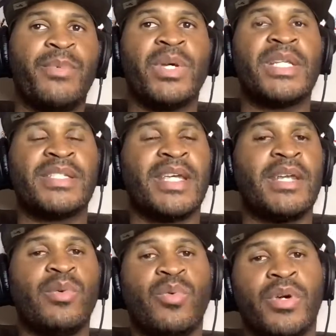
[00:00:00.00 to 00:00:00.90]
in the
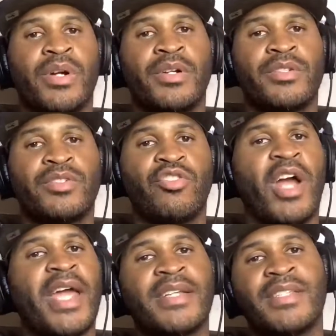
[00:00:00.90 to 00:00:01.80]
state who were
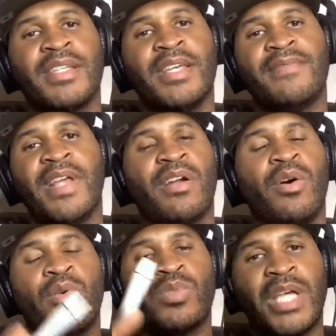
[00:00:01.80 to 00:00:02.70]
trying to give their
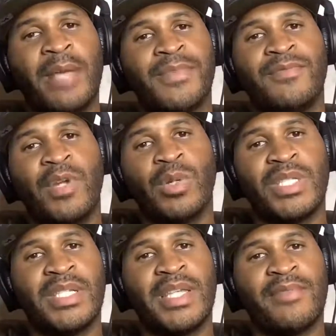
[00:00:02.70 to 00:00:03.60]
own types of
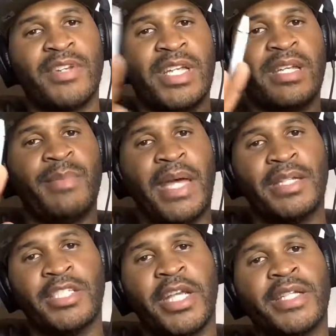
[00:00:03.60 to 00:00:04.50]
notices after getting mine
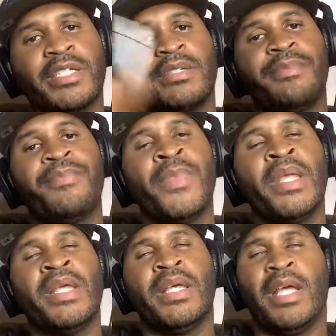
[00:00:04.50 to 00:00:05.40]
and changing them.
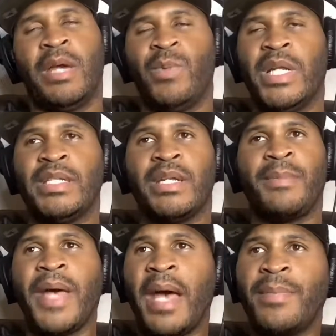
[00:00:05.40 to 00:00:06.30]
And what ended
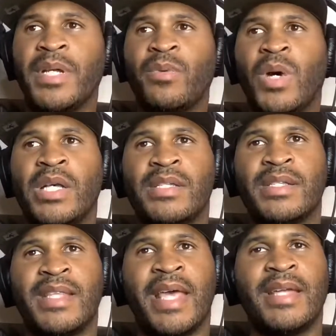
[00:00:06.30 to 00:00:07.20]
up happening
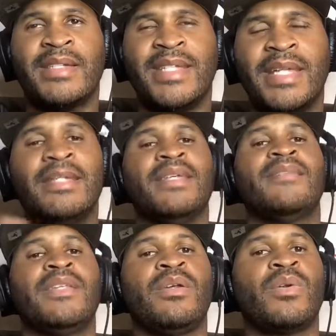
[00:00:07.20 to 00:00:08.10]
is they didn't
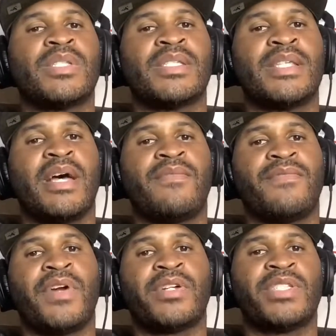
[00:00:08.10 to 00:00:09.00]
give the notices out
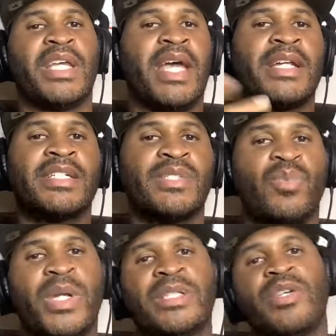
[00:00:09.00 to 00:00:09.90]
first. They kind of just
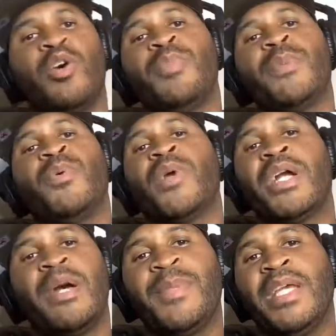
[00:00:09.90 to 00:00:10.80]
went and told people we're
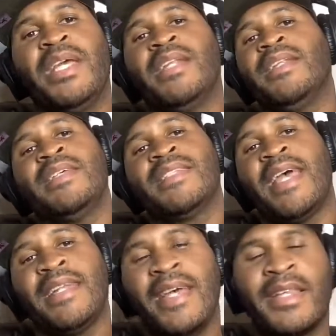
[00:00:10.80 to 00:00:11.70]
coming in and this, that,
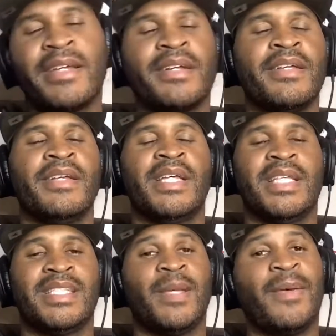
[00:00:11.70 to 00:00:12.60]
and the other.
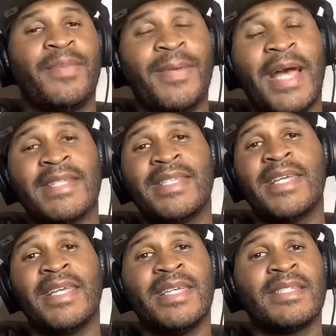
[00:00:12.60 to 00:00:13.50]
Some of them got
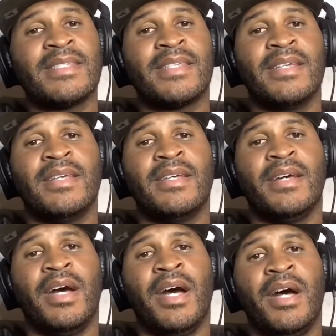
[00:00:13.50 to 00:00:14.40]
tickets,
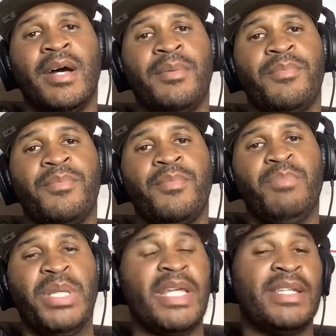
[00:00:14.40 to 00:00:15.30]

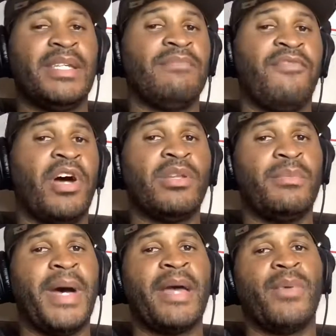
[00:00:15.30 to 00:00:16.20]
but they didn't follow
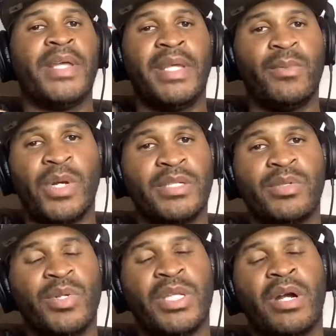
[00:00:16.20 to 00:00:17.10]
my way. They wanted to
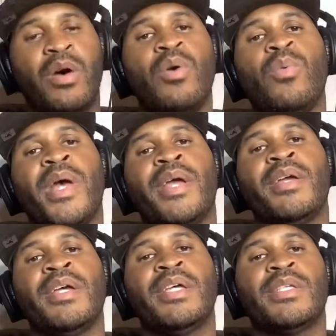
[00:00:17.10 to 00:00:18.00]
do it their own way.
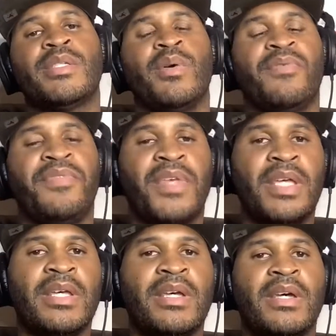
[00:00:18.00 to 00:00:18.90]

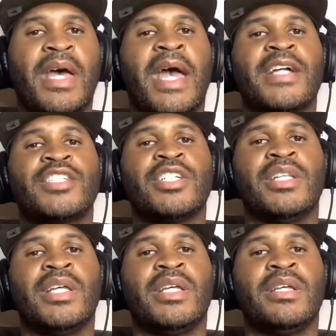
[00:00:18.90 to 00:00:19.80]
Sophia
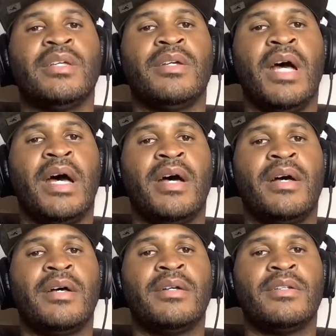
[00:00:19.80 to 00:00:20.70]
actually
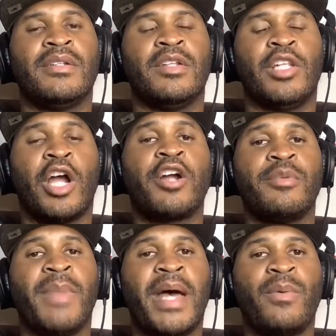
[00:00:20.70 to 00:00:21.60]
learned
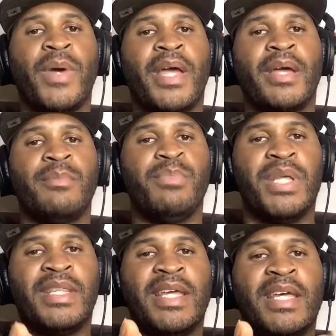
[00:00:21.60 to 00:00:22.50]
my way,
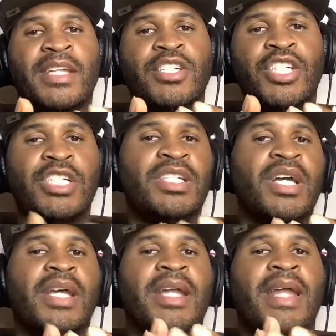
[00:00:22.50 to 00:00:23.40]
but then she
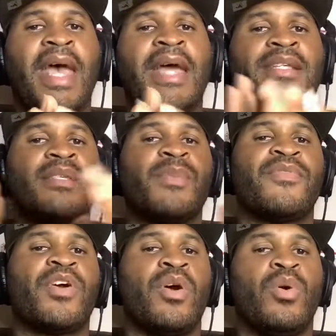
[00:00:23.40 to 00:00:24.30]
took it and added some of
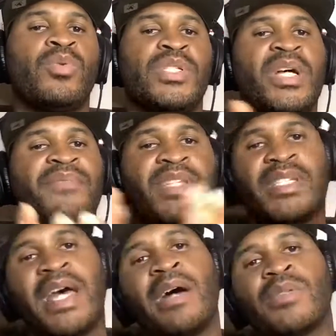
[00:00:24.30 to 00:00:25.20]
her own stuff and
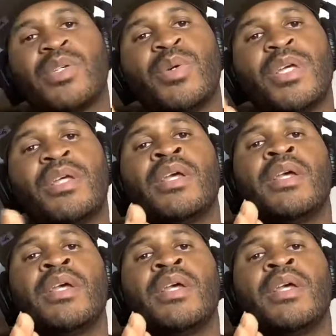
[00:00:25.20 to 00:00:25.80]
style to it.